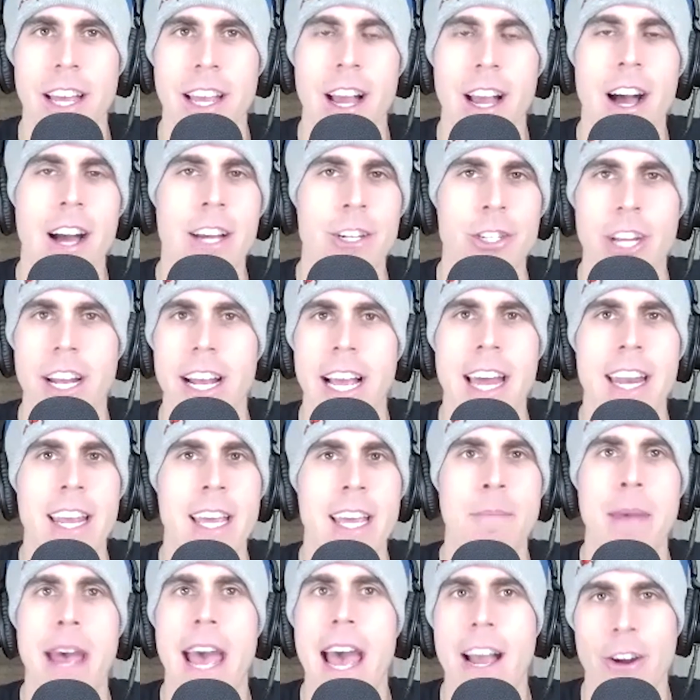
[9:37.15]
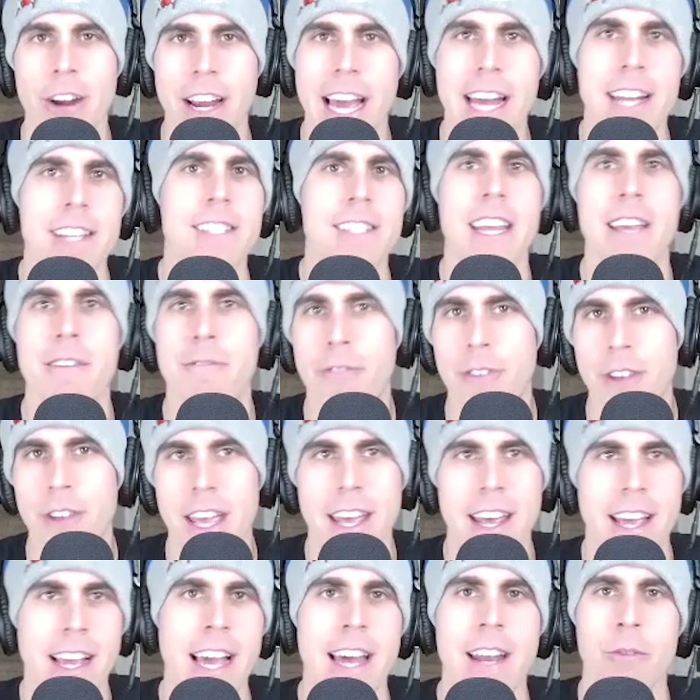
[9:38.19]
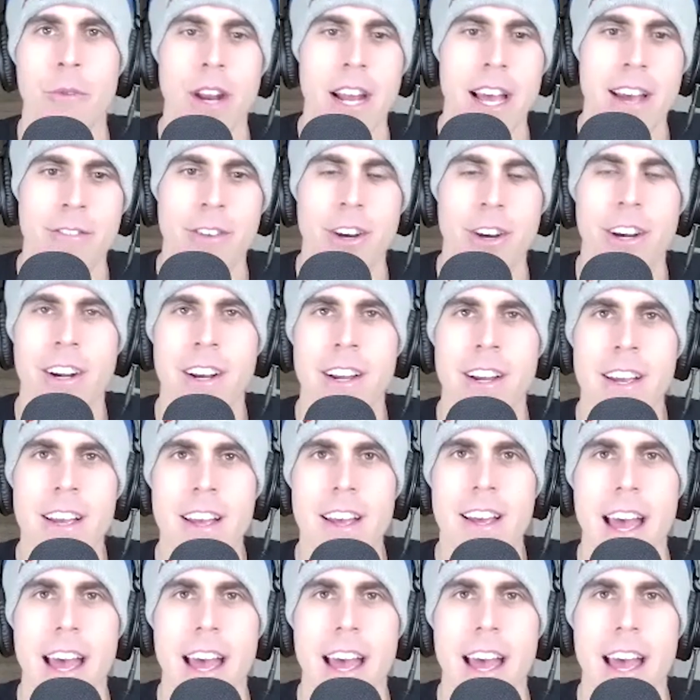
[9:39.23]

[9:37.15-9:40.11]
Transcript: Like, oh shit, I got to get back, or I got to stay fit, I got to whatever.